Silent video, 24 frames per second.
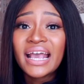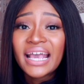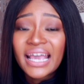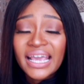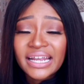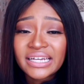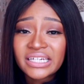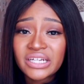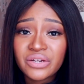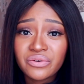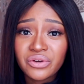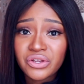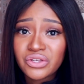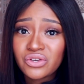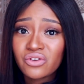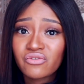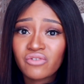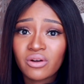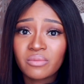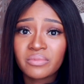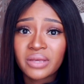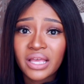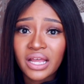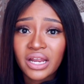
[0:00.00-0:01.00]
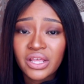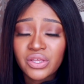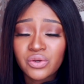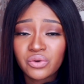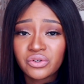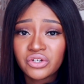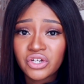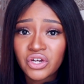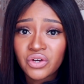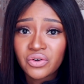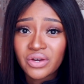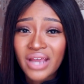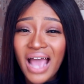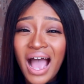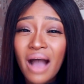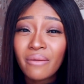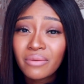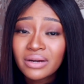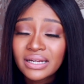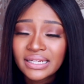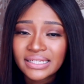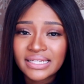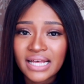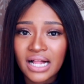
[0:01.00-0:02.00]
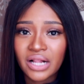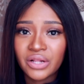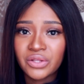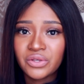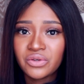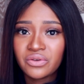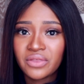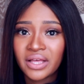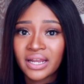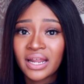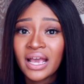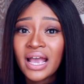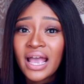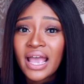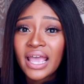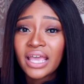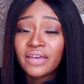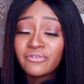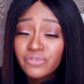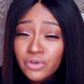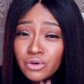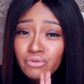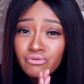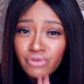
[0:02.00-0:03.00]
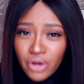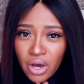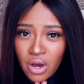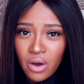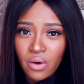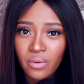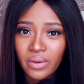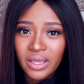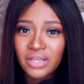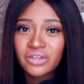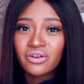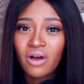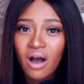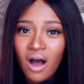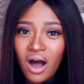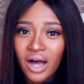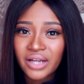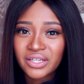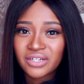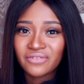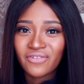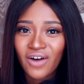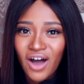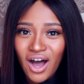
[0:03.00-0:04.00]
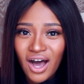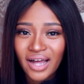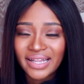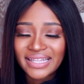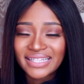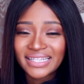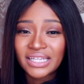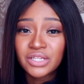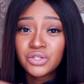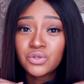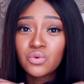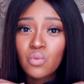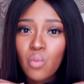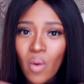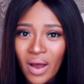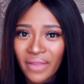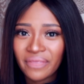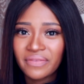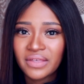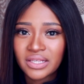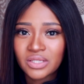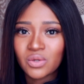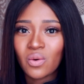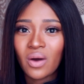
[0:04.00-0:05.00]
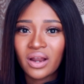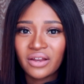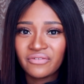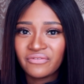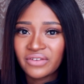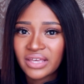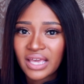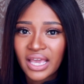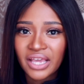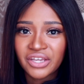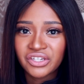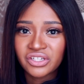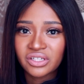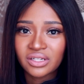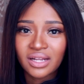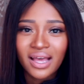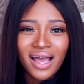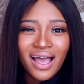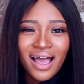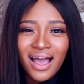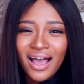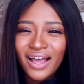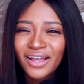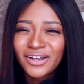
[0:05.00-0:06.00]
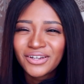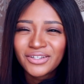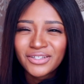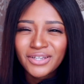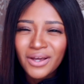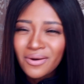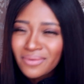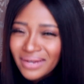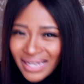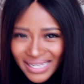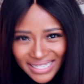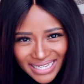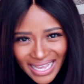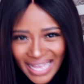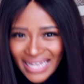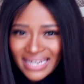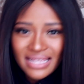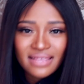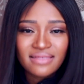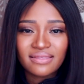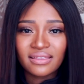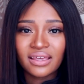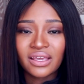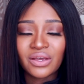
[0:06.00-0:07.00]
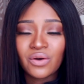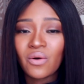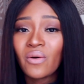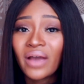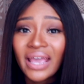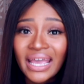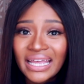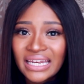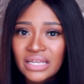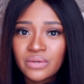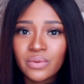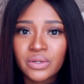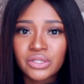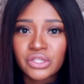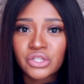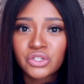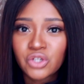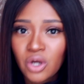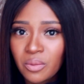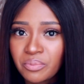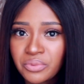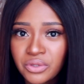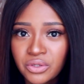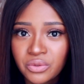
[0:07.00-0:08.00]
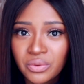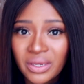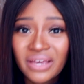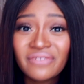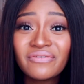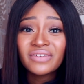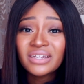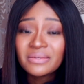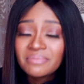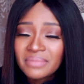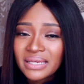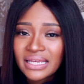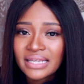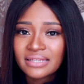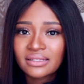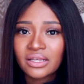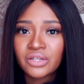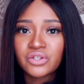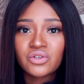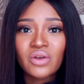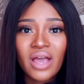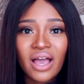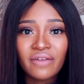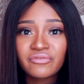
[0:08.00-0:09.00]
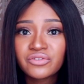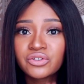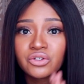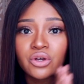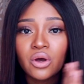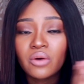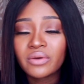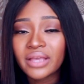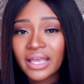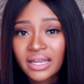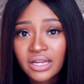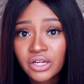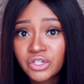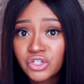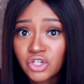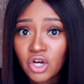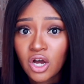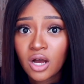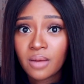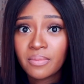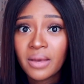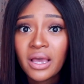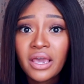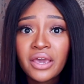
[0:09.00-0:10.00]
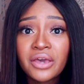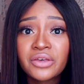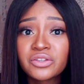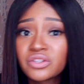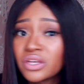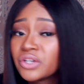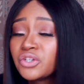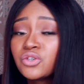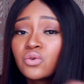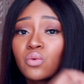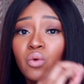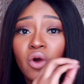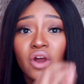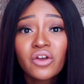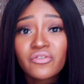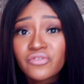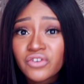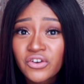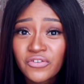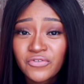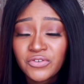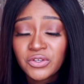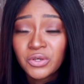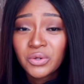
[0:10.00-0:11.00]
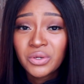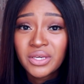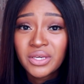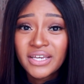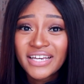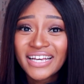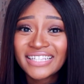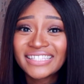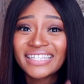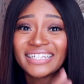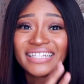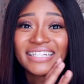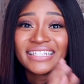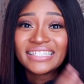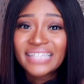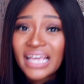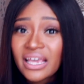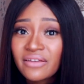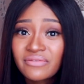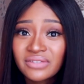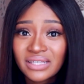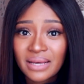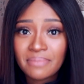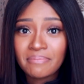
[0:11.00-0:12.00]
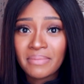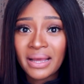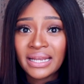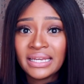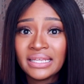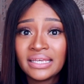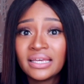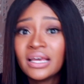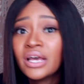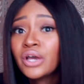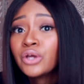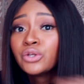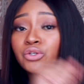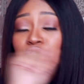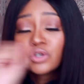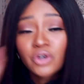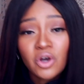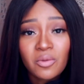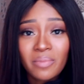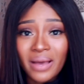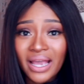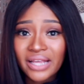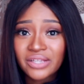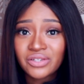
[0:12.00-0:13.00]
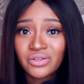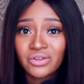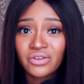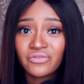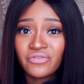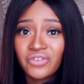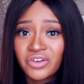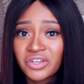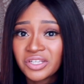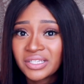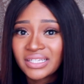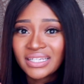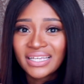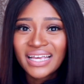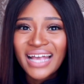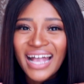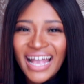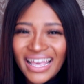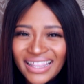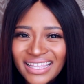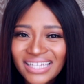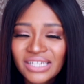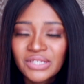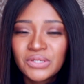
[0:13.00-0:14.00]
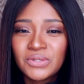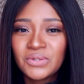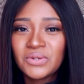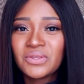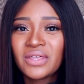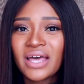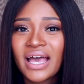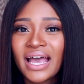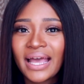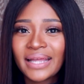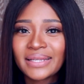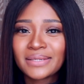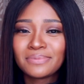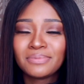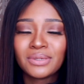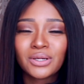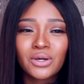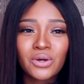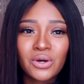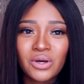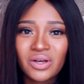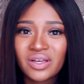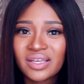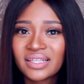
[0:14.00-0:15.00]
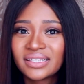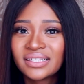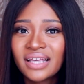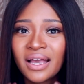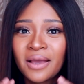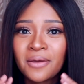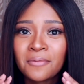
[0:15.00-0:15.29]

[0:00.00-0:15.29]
hindering you from getting your degree. I want to tell you that if you know in your heart of hearts that you want this qualification, don't let anything or anyone stop you. If it means that you have to go get a job so that you work for a few years and save some money to go back to university, then do that, because